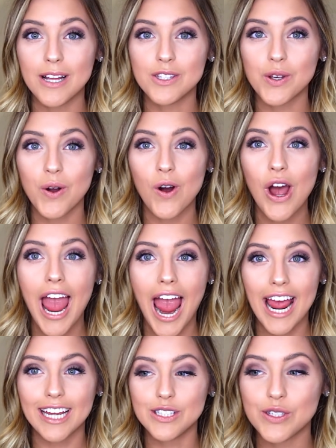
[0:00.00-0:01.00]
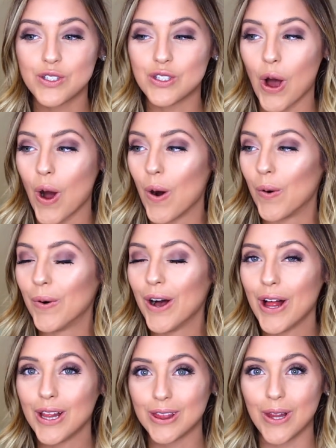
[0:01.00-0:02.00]
pencil in
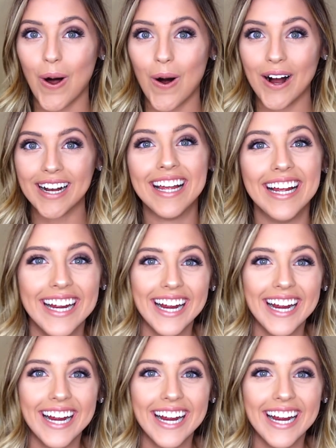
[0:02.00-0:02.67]
so long.